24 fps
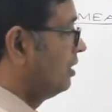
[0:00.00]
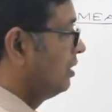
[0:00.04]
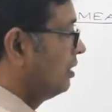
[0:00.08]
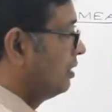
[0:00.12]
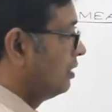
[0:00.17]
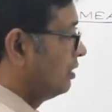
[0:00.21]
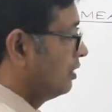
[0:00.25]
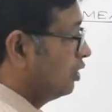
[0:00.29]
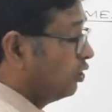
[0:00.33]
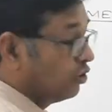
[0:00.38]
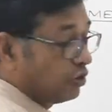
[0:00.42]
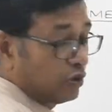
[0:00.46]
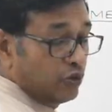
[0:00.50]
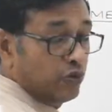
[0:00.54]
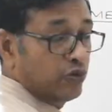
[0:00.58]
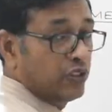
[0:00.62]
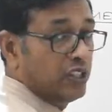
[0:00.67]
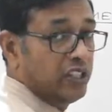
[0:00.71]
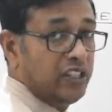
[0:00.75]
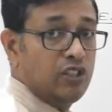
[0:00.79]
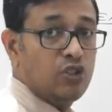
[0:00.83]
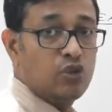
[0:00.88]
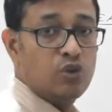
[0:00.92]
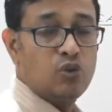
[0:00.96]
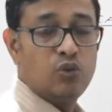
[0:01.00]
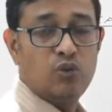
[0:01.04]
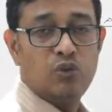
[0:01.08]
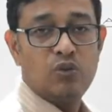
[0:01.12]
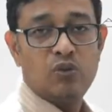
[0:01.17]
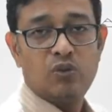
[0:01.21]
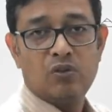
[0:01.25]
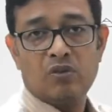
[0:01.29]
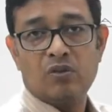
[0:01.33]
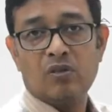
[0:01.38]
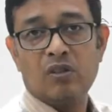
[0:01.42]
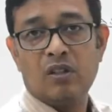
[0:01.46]
Now we need
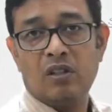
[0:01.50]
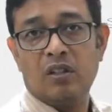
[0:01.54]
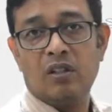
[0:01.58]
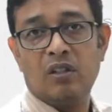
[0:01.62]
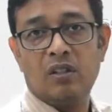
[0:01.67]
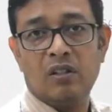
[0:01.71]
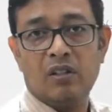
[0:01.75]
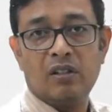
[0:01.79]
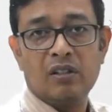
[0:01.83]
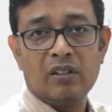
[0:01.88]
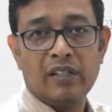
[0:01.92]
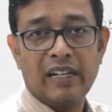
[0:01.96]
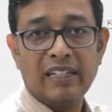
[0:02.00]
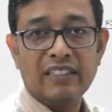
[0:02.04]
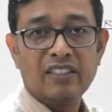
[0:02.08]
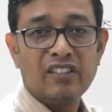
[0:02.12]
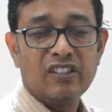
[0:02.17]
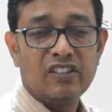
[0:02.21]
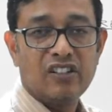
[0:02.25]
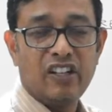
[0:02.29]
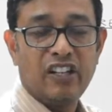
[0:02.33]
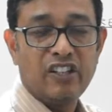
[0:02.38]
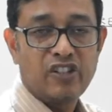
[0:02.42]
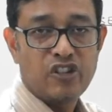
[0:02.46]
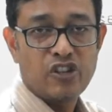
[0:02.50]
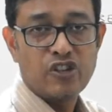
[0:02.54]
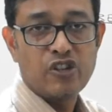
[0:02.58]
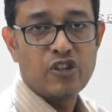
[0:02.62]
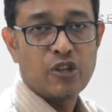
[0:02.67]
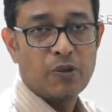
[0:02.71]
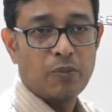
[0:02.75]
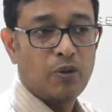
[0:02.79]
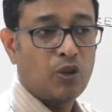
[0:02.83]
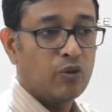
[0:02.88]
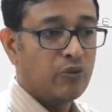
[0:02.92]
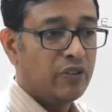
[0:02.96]
to get the
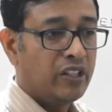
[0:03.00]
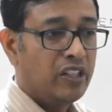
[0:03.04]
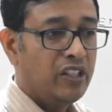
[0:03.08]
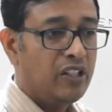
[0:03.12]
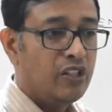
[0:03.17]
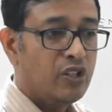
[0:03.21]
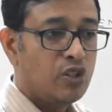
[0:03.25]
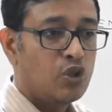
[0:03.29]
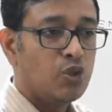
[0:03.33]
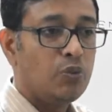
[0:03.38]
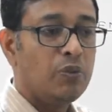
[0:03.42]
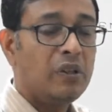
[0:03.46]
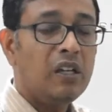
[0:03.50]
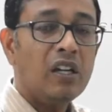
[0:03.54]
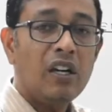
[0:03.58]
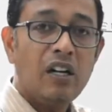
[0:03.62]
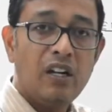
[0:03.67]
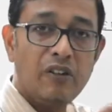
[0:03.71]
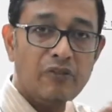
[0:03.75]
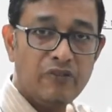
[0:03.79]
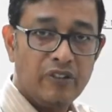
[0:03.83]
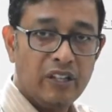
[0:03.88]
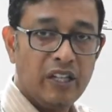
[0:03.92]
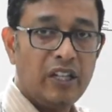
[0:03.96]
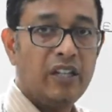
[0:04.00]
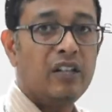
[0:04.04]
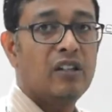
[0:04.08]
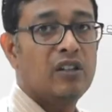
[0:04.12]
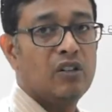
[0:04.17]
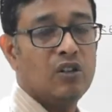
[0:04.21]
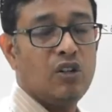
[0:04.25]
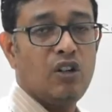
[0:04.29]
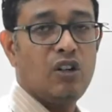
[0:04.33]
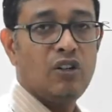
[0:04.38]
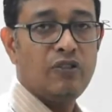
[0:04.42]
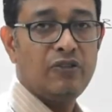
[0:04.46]
relationship, or we need to be
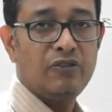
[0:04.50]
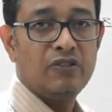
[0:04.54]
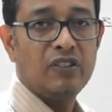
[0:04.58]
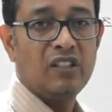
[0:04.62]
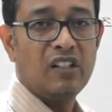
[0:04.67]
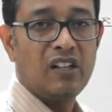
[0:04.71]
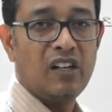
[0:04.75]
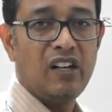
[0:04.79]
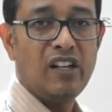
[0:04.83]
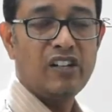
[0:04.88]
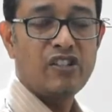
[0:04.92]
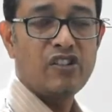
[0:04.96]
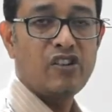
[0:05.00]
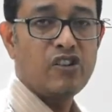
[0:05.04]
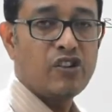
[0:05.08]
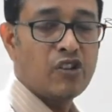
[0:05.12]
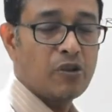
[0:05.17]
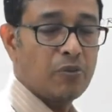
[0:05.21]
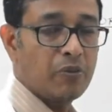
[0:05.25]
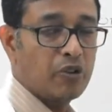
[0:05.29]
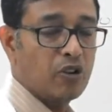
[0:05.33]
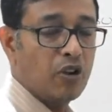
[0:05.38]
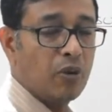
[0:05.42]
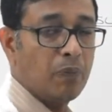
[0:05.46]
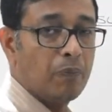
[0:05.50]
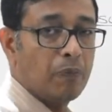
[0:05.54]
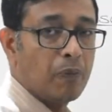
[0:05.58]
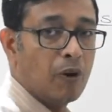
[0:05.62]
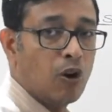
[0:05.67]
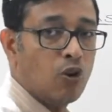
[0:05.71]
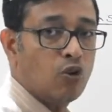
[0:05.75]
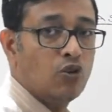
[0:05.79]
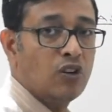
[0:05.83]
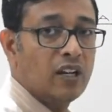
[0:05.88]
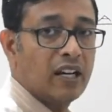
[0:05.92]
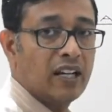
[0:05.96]
aware of the relationship between
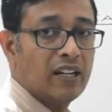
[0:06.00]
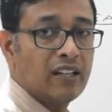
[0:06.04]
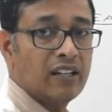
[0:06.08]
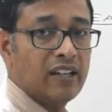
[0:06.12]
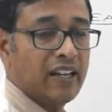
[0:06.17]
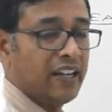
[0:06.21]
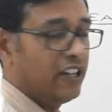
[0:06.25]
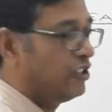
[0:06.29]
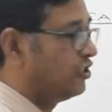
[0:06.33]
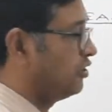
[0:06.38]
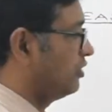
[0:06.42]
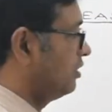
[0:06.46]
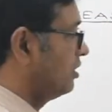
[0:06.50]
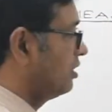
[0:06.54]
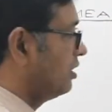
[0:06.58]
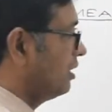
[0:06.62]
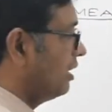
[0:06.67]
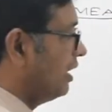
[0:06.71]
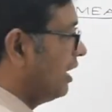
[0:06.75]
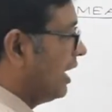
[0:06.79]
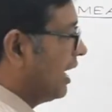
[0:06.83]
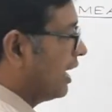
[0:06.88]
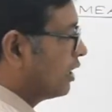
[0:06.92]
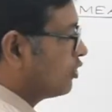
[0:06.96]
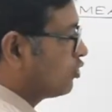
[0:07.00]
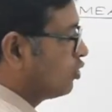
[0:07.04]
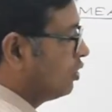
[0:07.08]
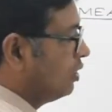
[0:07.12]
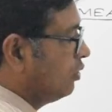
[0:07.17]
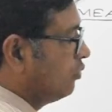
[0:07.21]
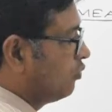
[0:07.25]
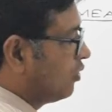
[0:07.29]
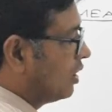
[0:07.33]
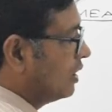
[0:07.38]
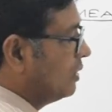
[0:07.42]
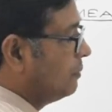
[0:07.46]
pound and kg.
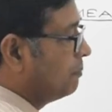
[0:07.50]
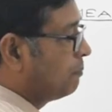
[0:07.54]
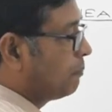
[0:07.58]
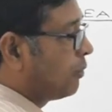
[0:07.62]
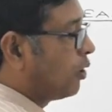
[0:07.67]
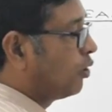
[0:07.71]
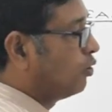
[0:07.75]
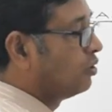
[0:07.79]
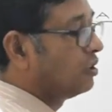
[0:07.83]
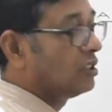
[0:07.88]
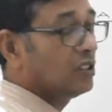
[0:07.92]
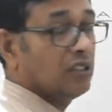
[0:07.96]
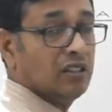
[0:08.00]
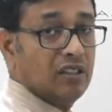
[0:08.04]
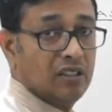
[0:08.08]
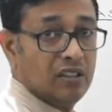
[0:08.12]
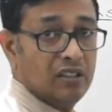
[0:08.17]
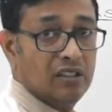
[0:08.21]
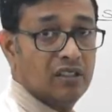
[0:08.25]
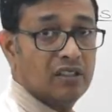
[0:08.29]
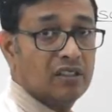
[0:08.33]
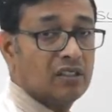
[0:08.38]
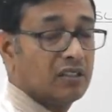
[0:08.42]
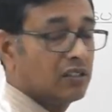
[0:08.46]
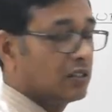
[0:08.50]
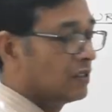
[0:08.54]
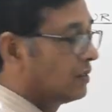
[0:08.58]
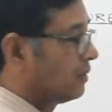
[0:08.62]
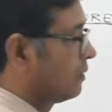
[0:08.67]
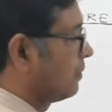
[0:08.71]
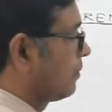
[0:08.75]
Actually, 1 pound is